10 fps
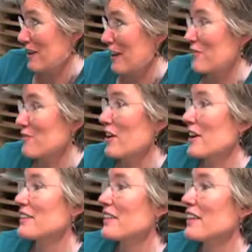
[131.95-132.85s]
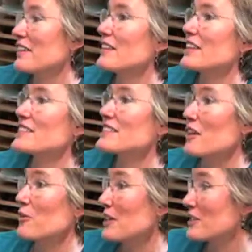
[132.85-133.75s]
I find that the
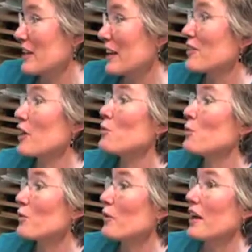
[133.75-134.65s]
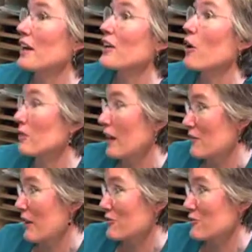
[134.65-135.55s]
acceleration, they go a lot
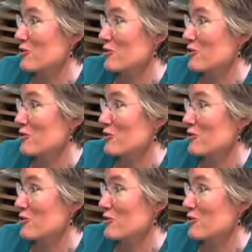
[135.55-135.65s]
faster.